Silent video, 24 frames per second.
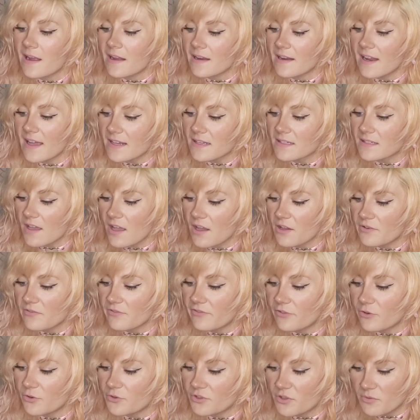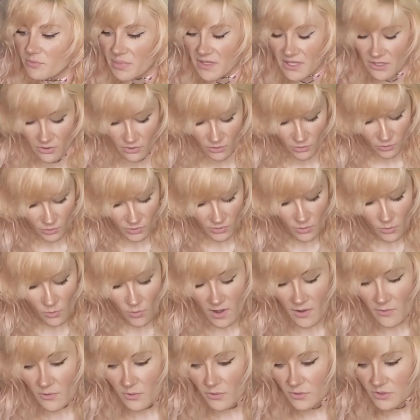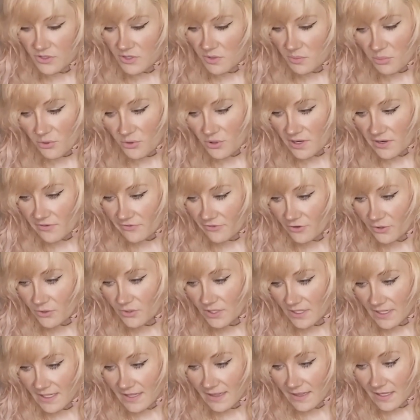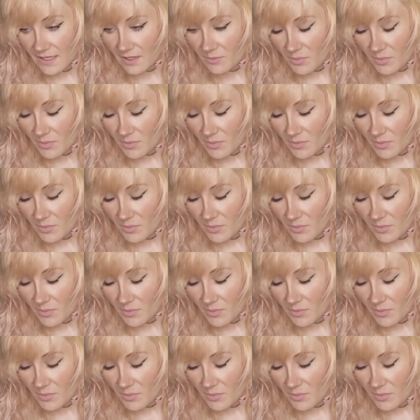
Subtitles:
Next, unfold the bill. Well, what was the point of folding it then,